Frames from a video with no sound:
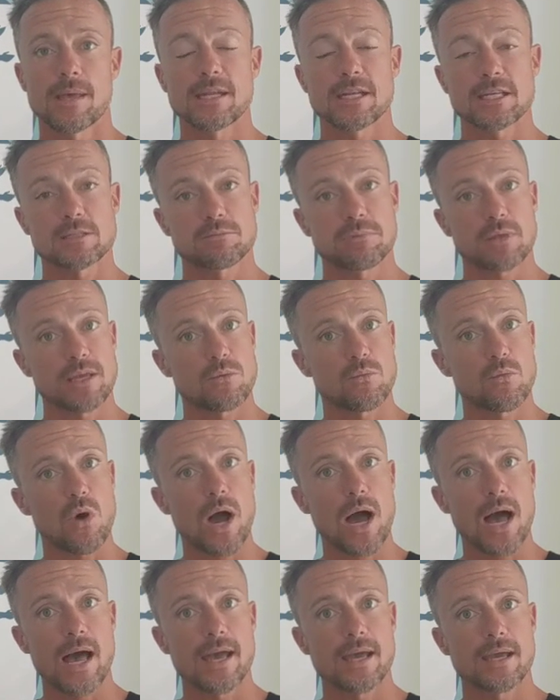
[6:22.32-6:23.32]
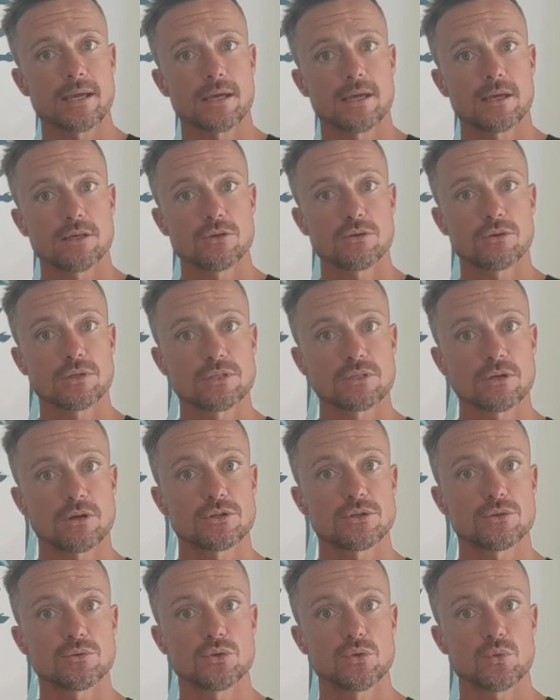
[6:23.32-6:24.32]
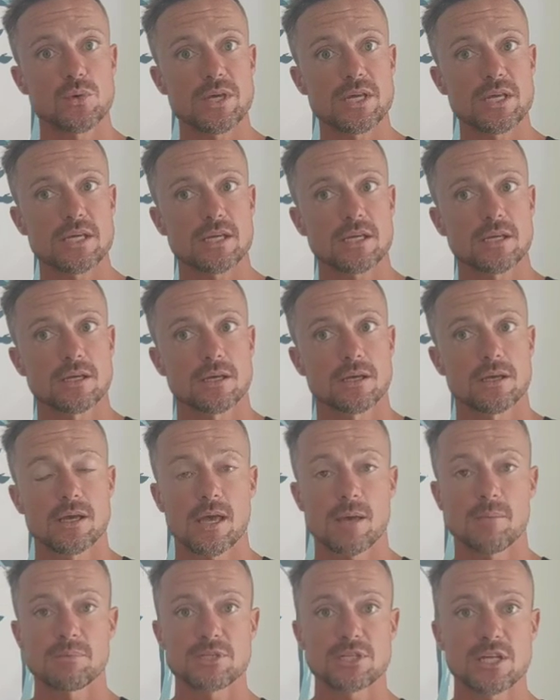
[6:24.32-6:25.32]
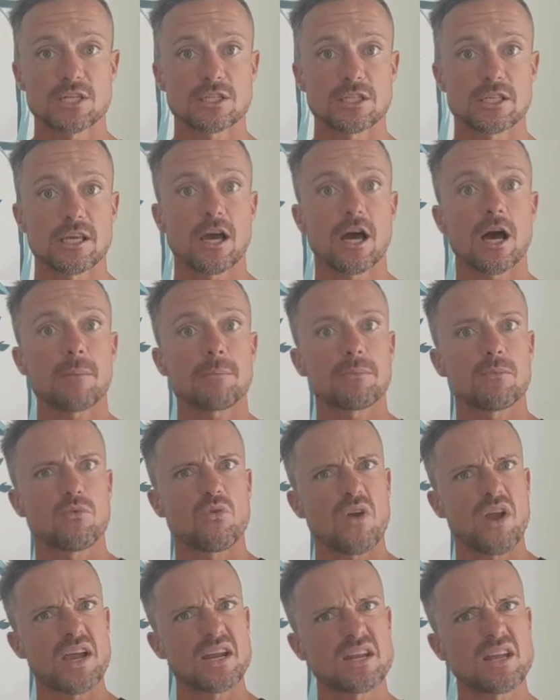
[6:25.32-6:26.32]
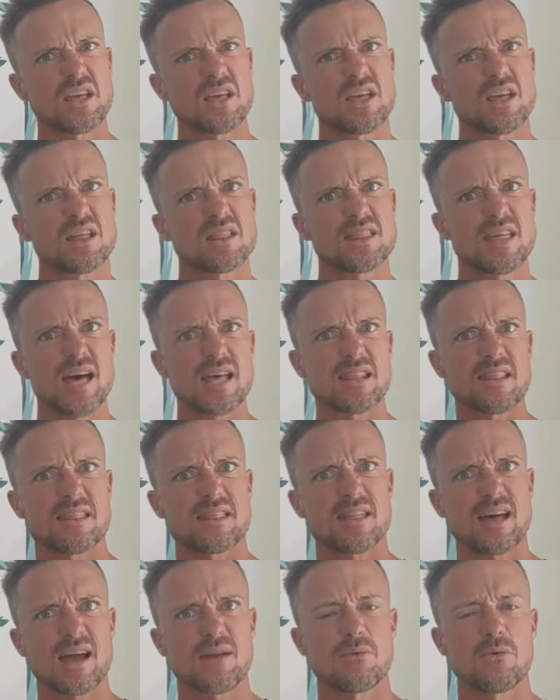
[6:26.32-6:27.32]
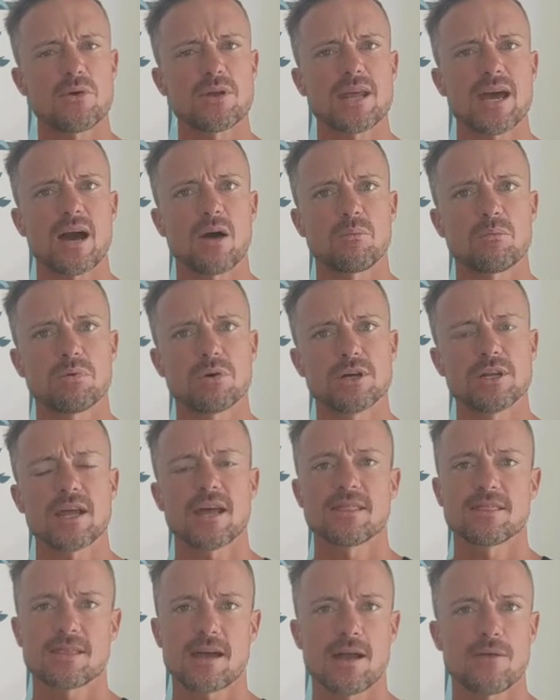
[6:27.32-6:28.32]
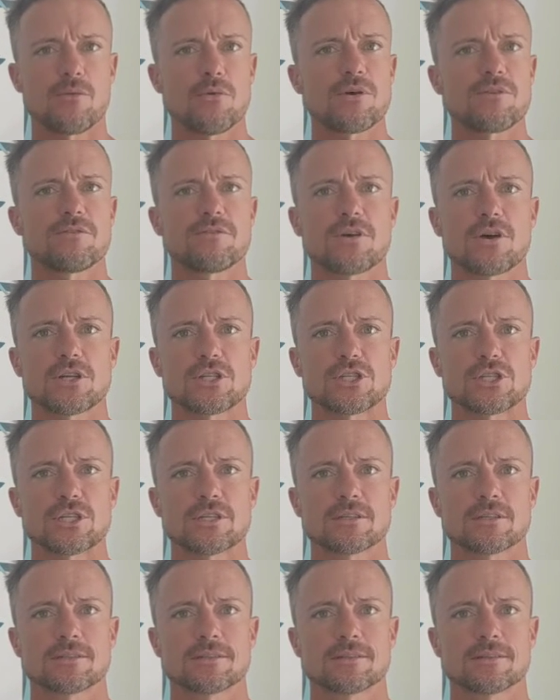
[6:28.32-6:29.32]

and explain why you can start to tweak and potentially upgrade that thyroid output and thyroid function.